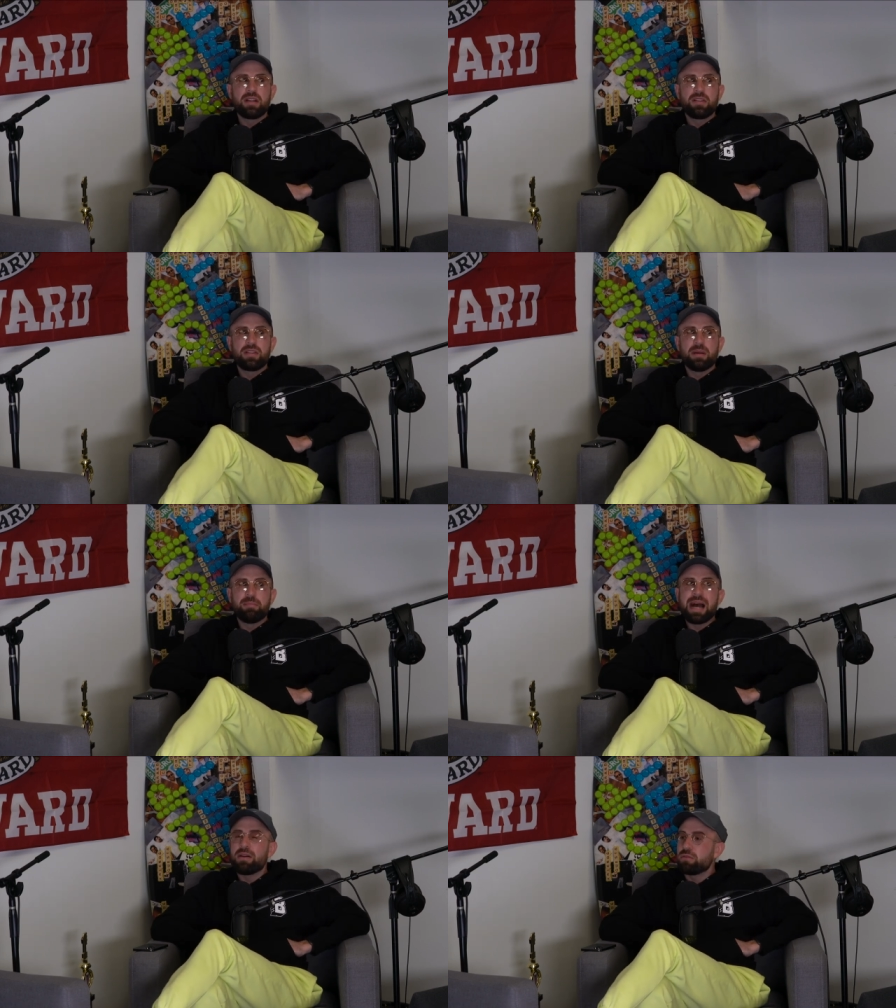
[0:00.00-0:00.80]
the
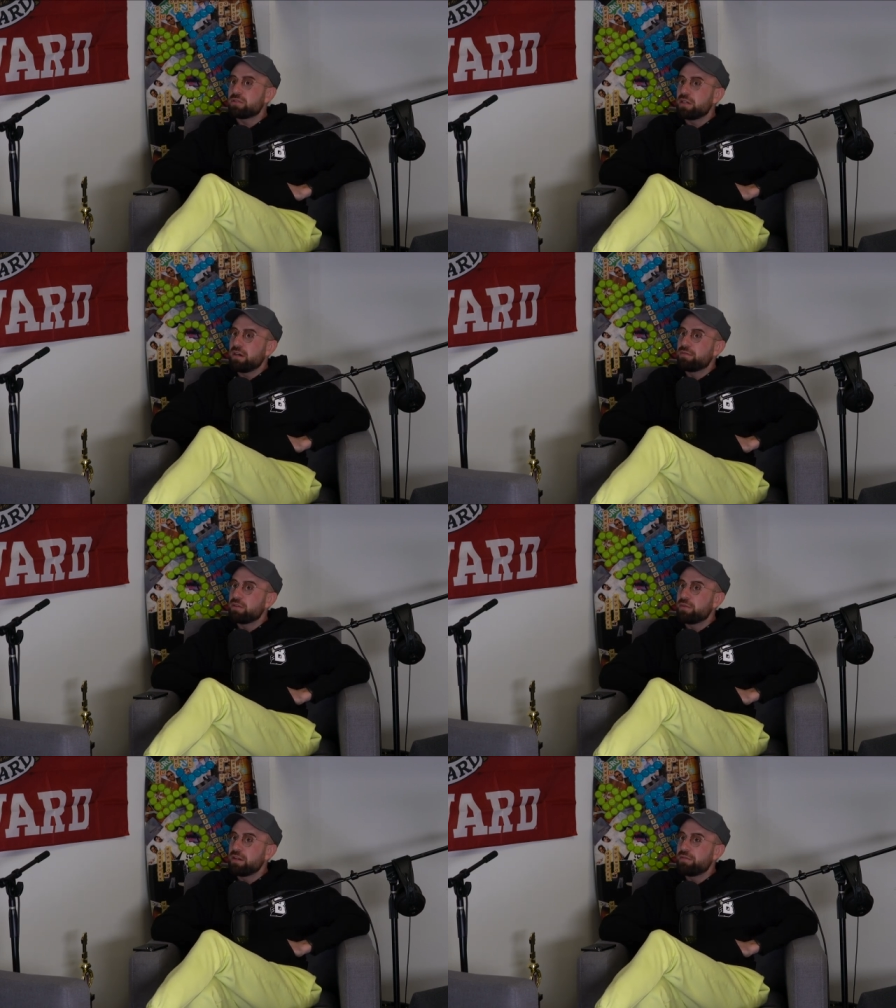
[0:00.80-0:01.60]
amount of
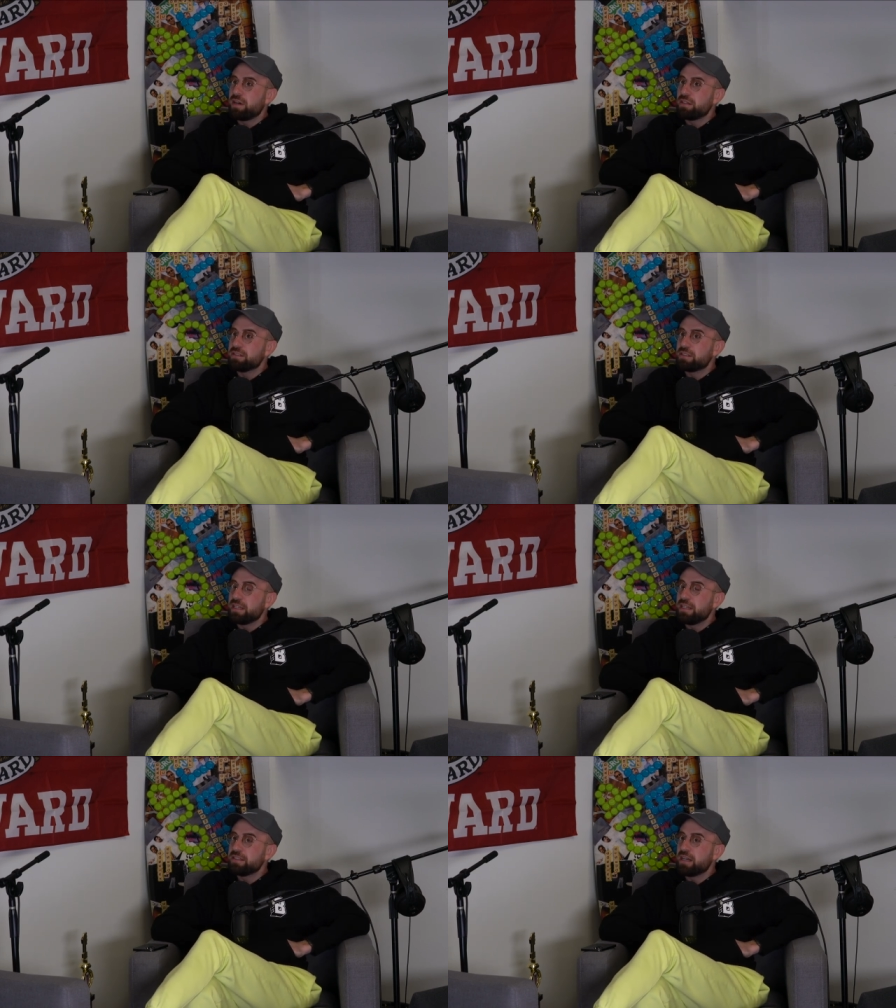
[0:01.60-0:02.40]
the refunds
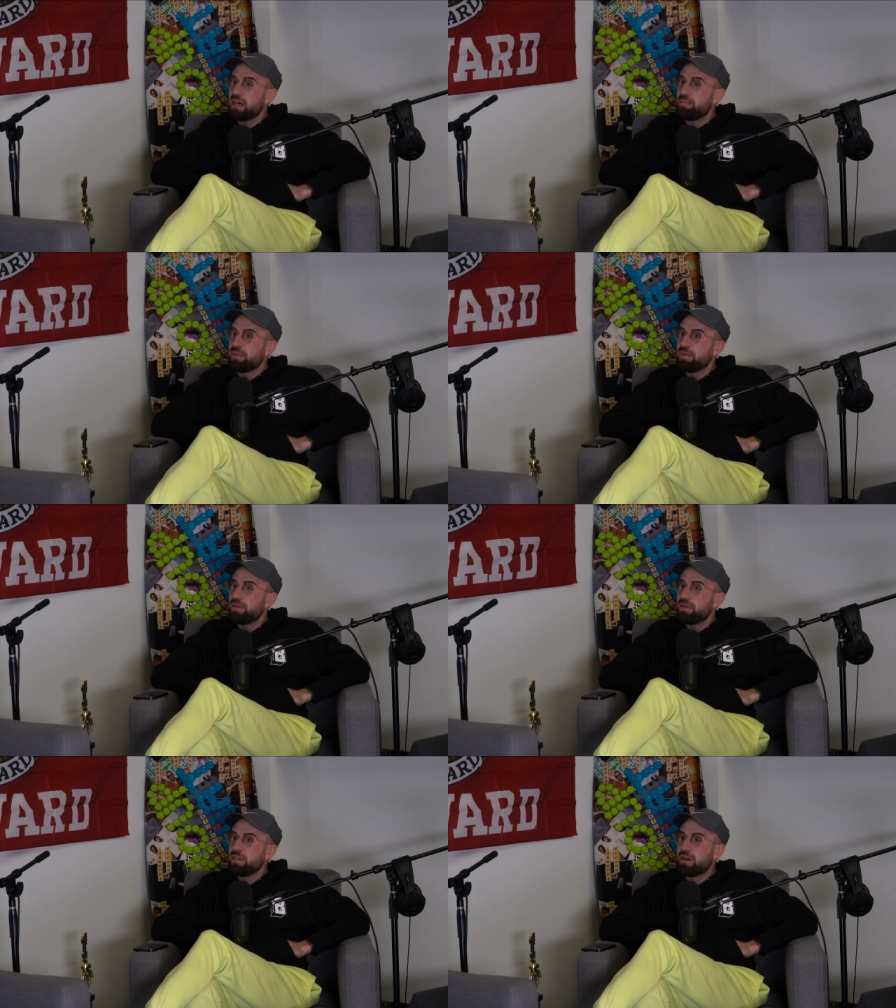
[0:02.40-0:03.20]
is up
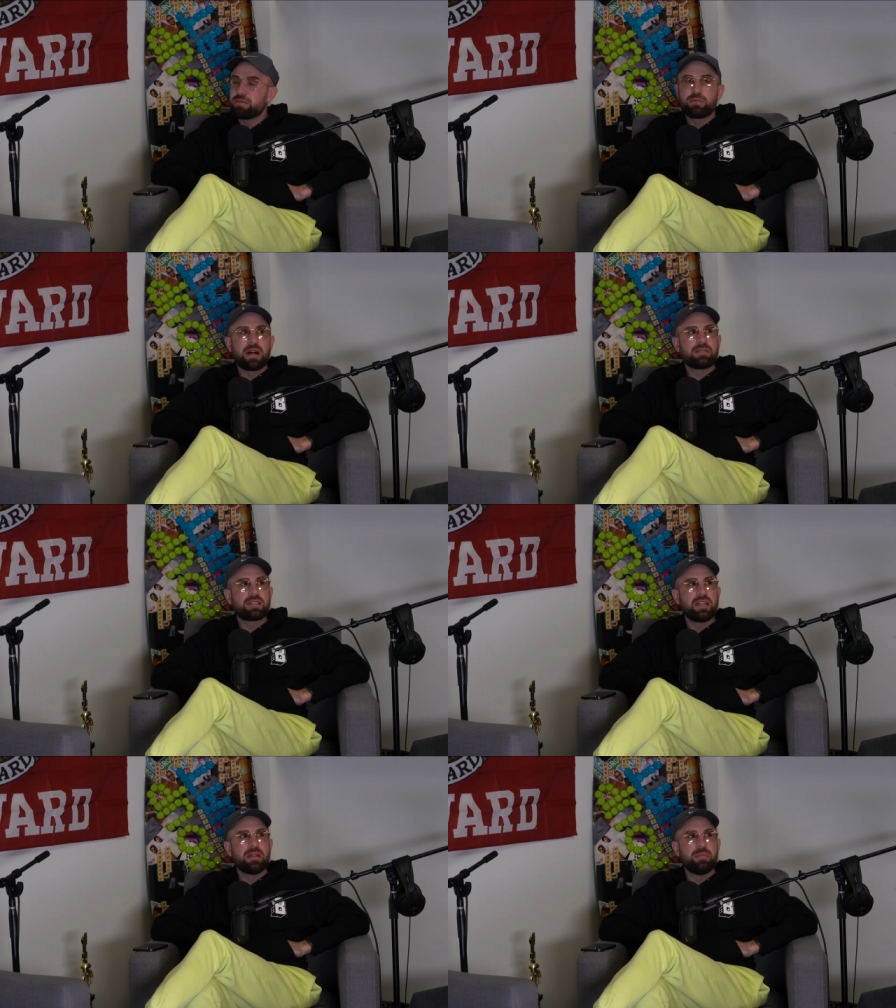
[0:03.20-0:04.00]
you know, we're
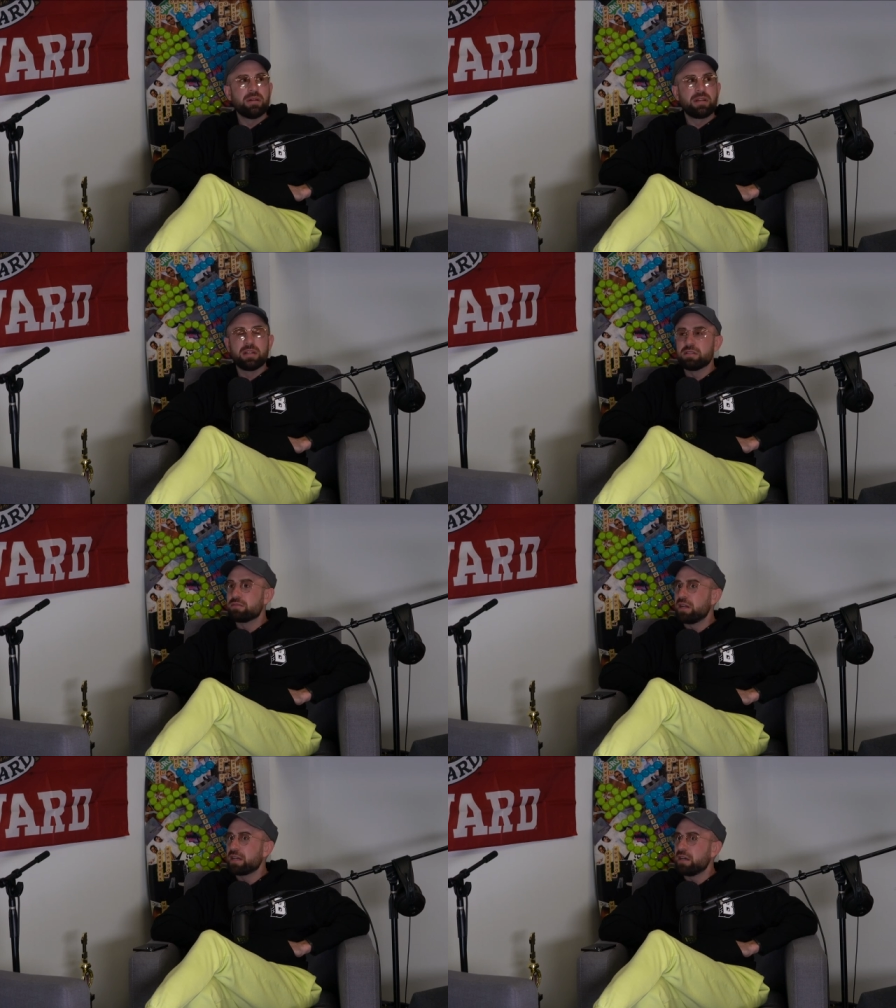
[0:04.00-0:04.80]
obviously in the
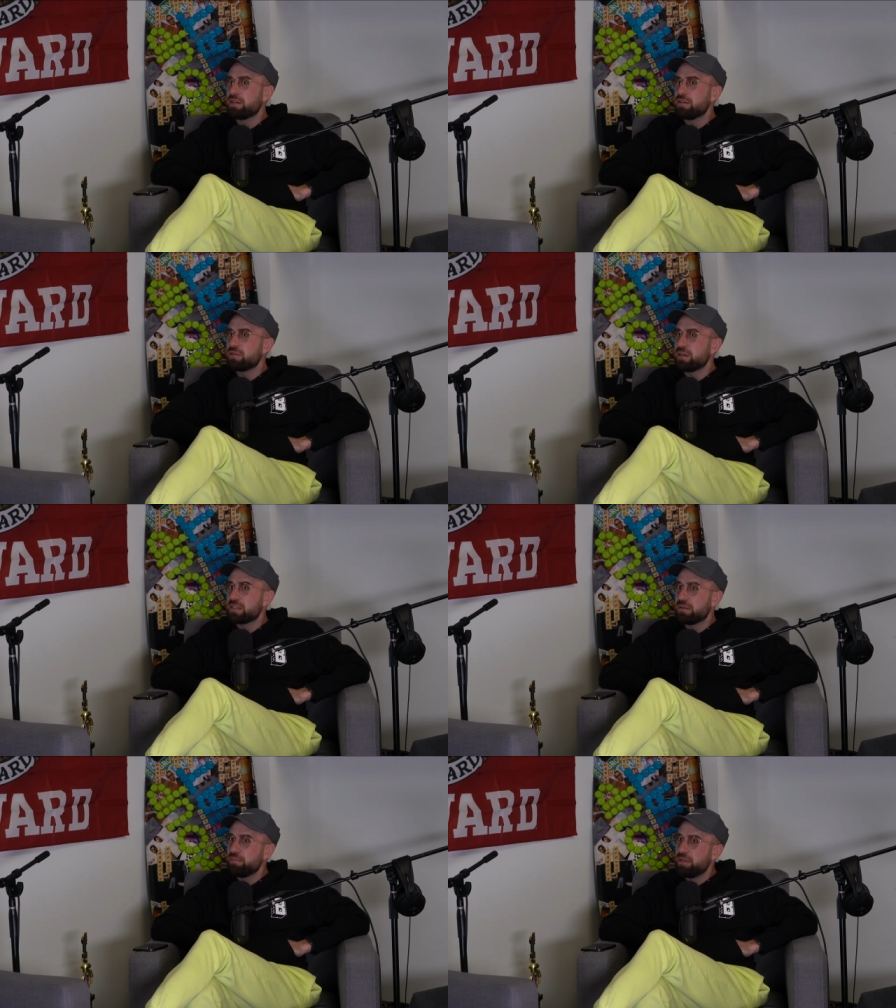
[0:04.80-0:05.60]
billions, right? Like
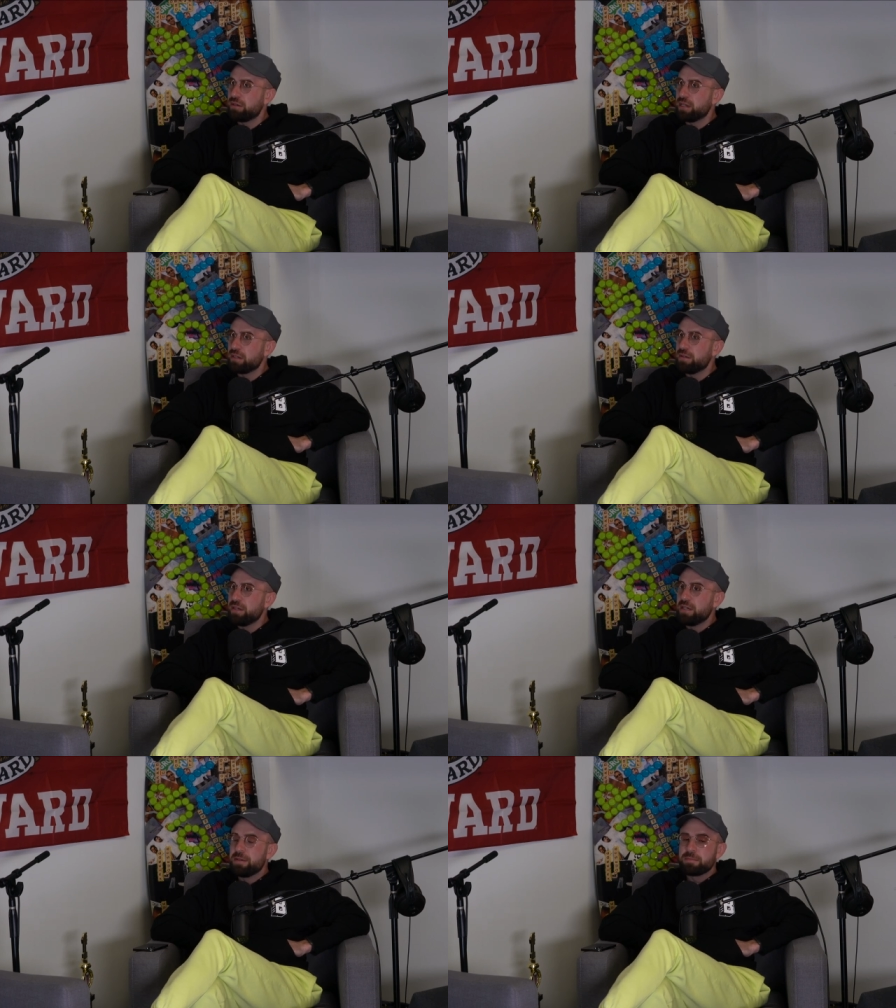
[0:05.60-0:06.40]
120 something billion.
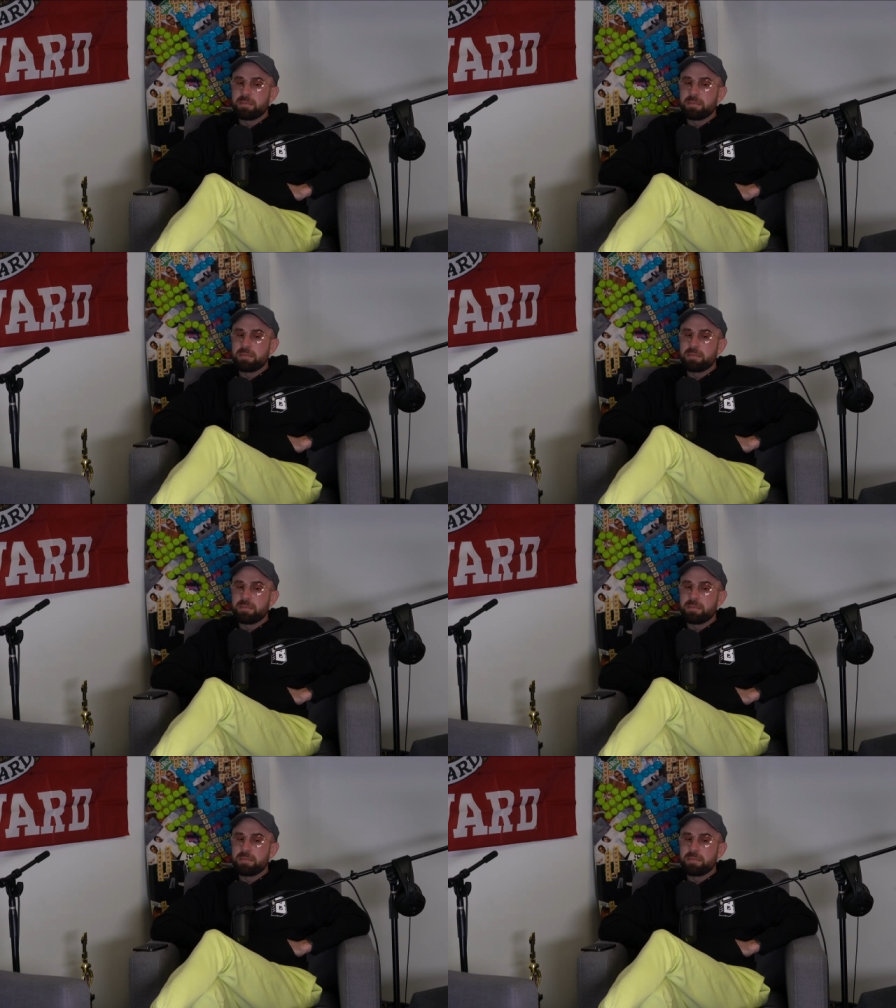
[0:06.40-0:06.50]
Yeah.